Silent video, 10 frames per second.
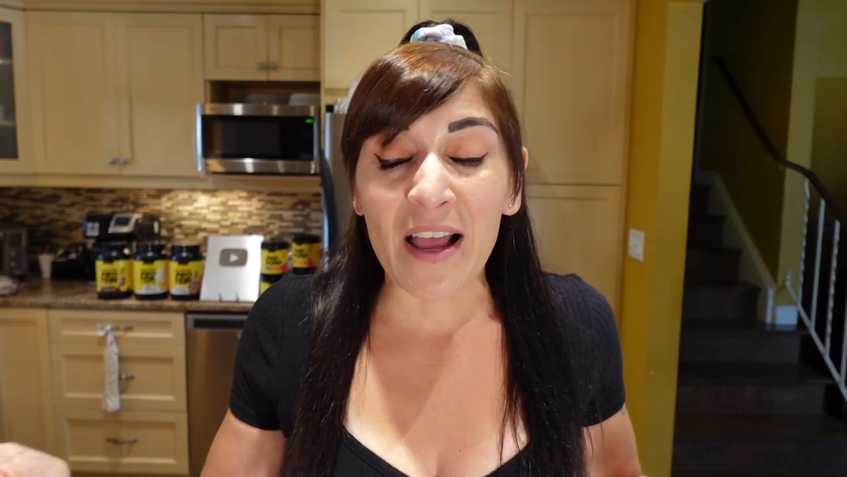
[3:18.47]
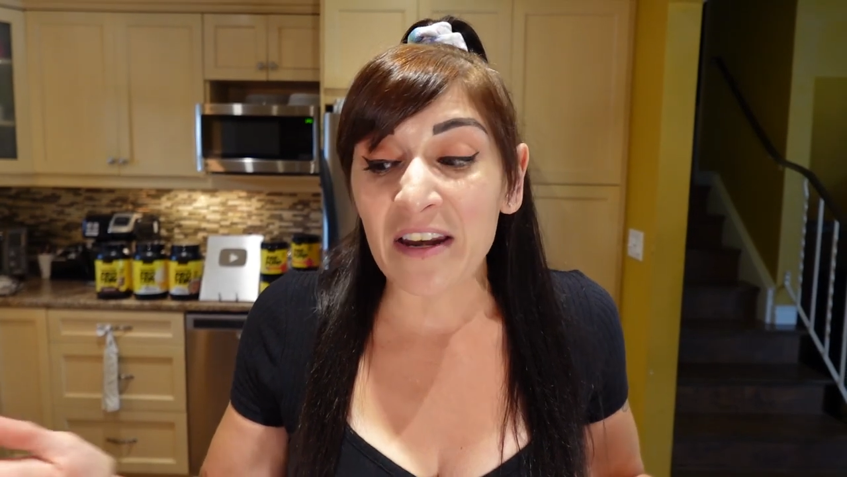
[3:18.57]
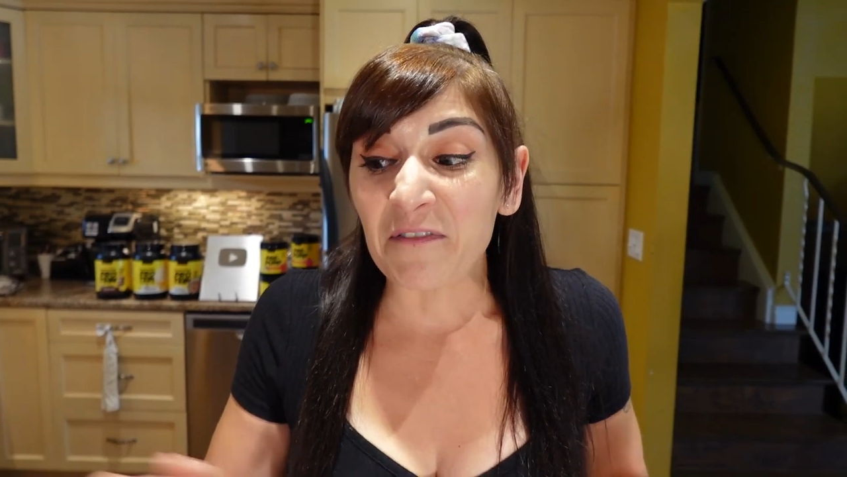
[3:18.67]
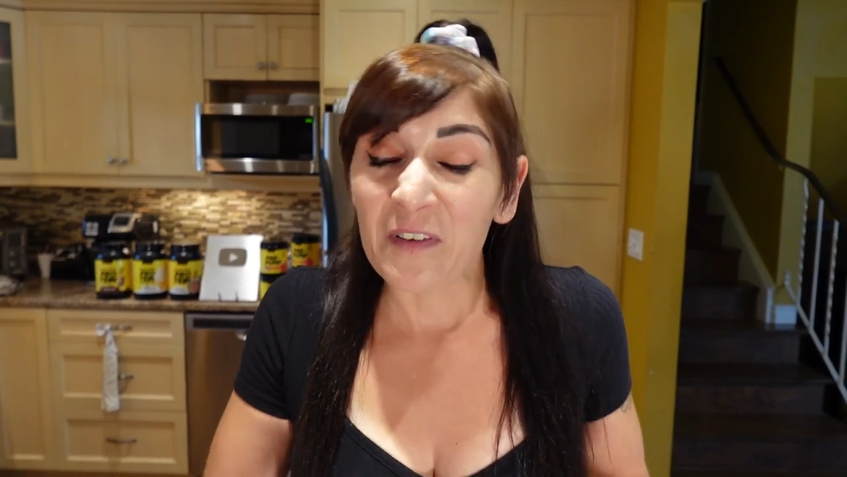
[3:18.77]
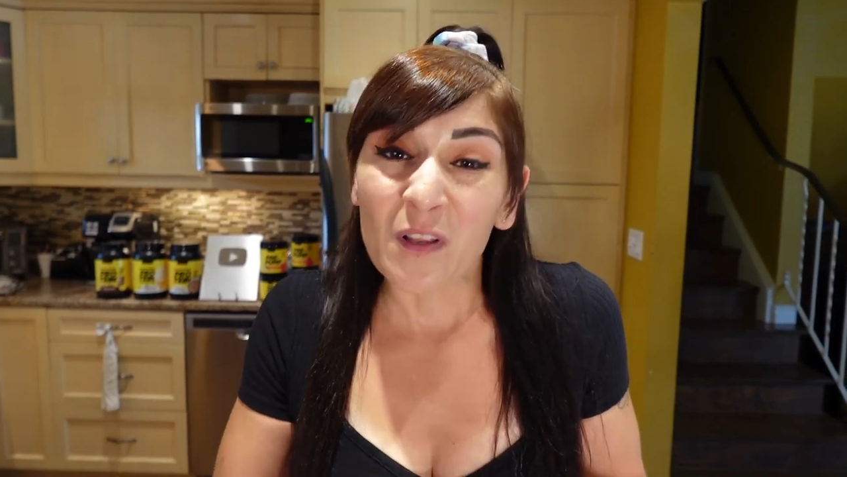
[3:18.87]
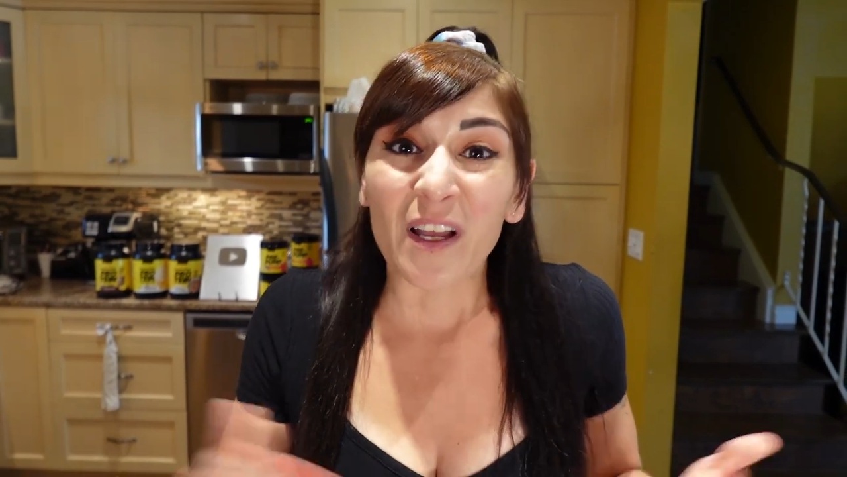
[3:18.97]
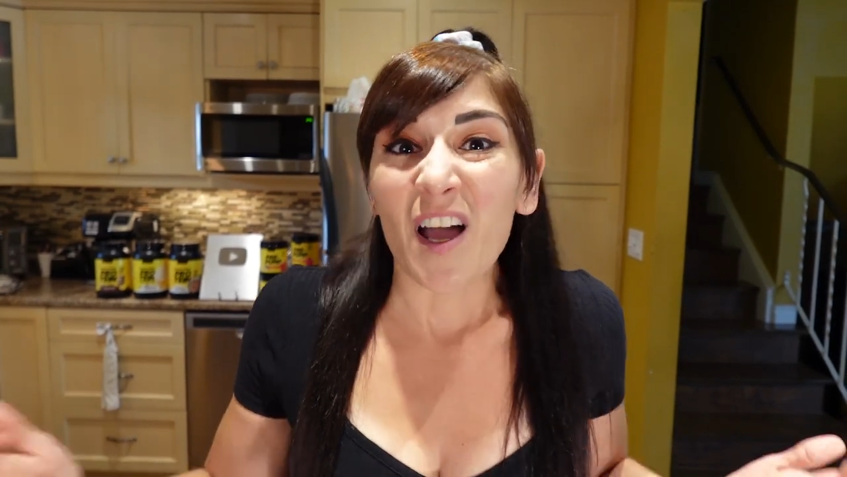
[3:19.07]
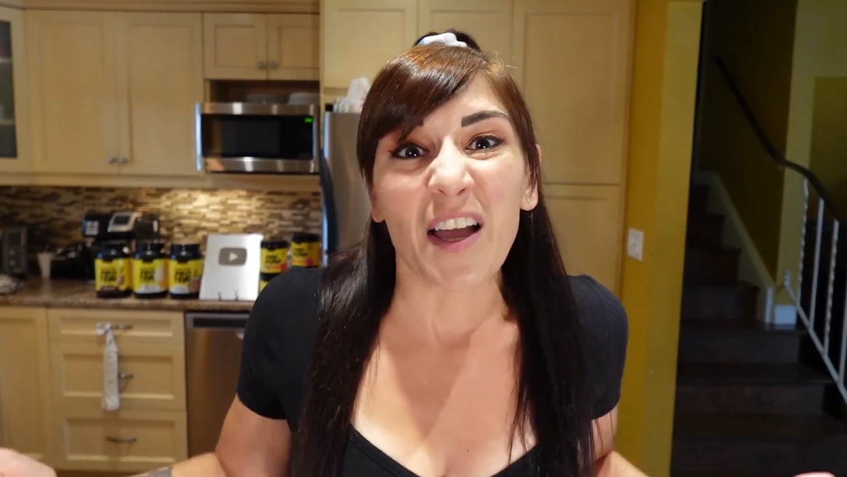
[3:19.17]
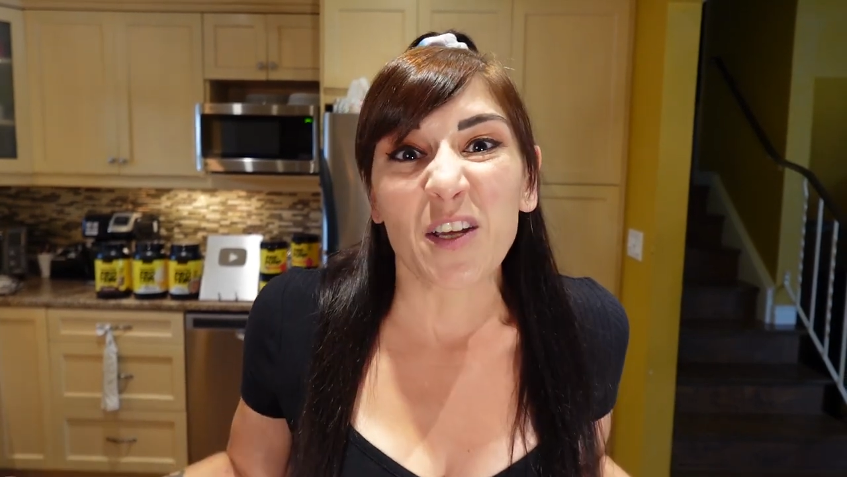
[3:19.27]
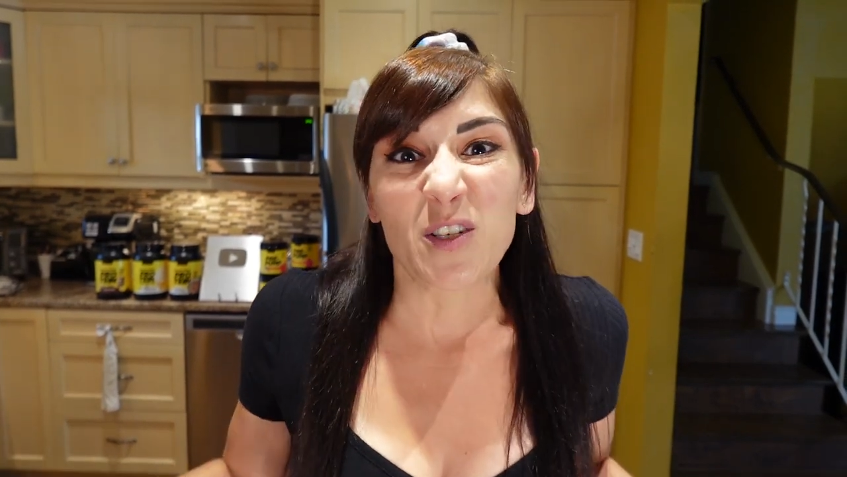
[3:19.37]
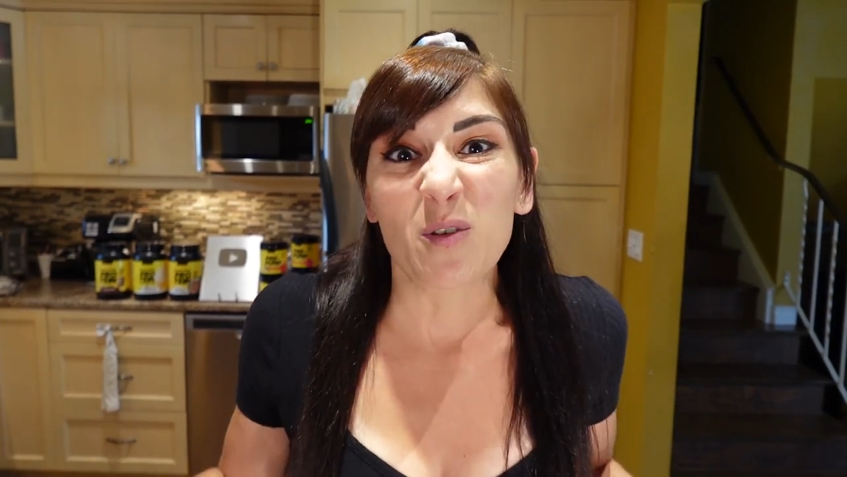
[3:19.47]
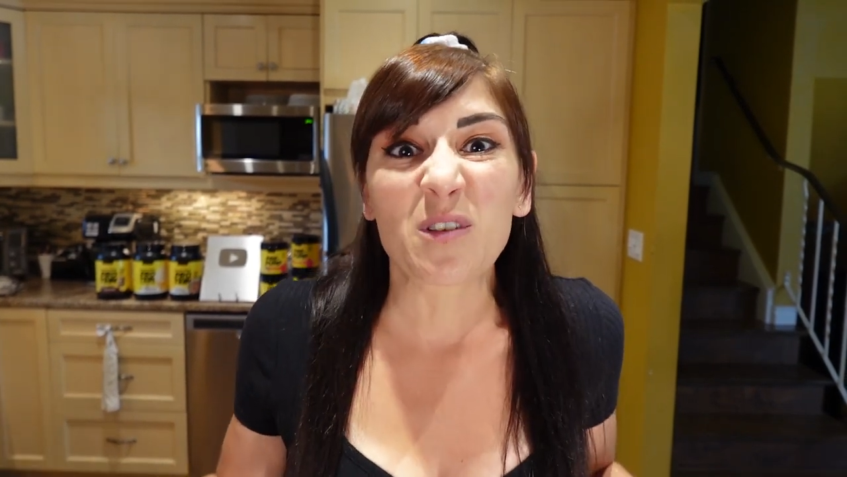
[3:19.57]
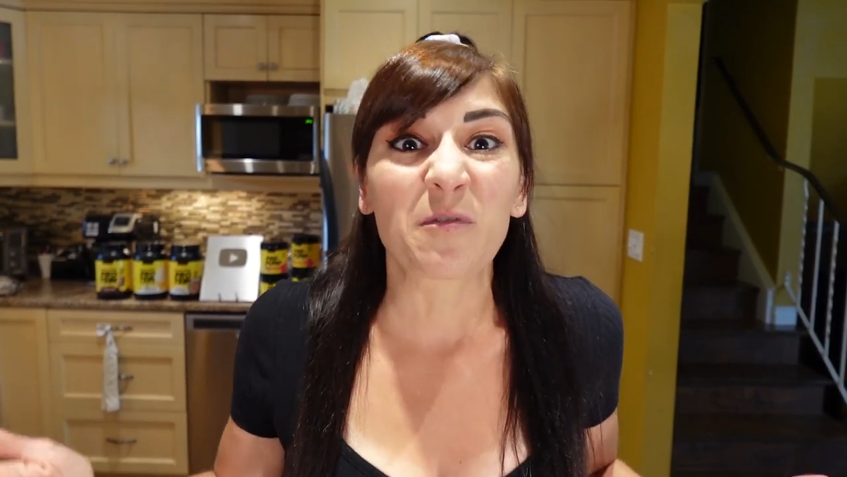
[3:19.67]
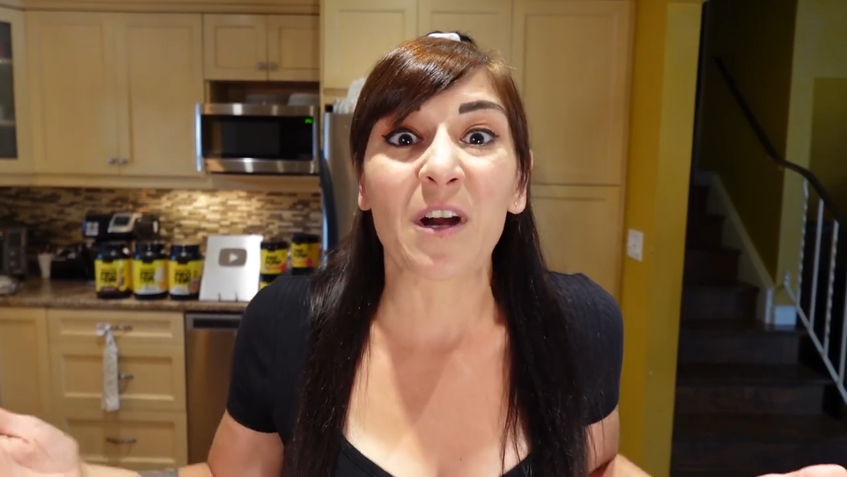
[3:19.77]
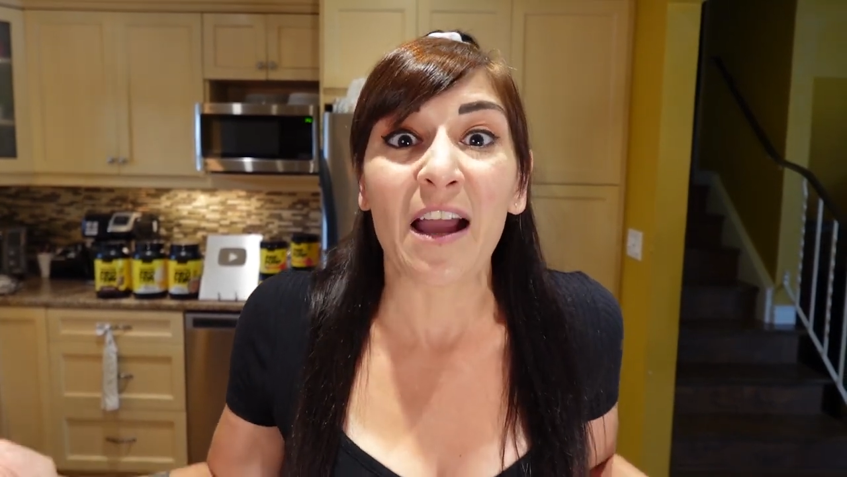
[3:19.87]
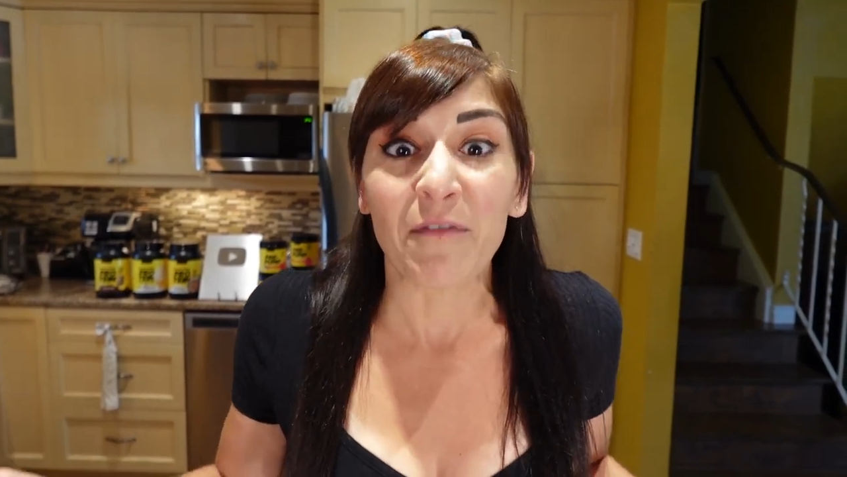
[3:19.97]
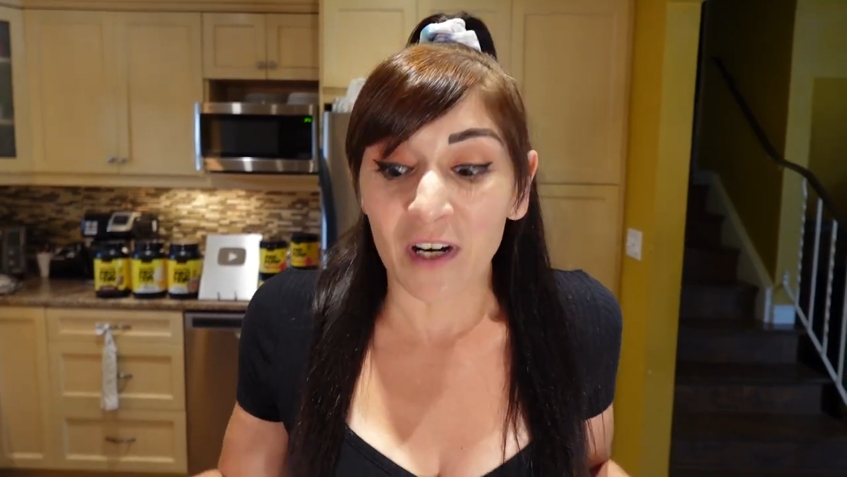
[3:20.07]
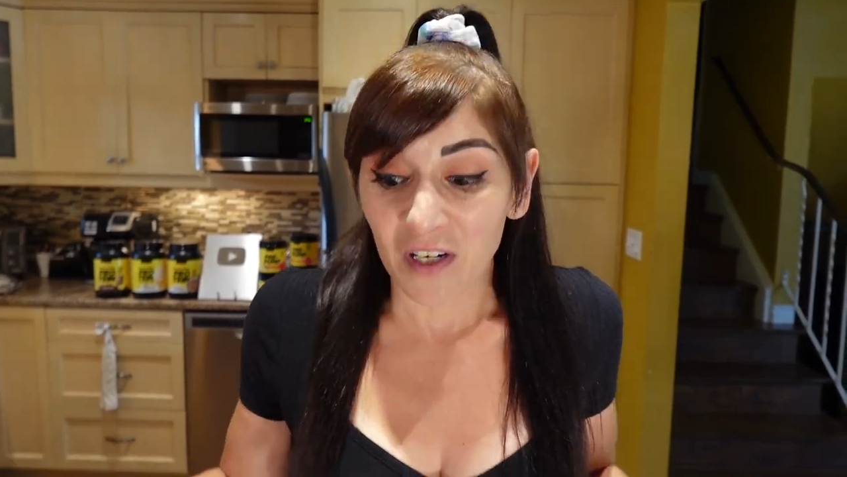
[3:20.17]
and I feel like I could do this forever.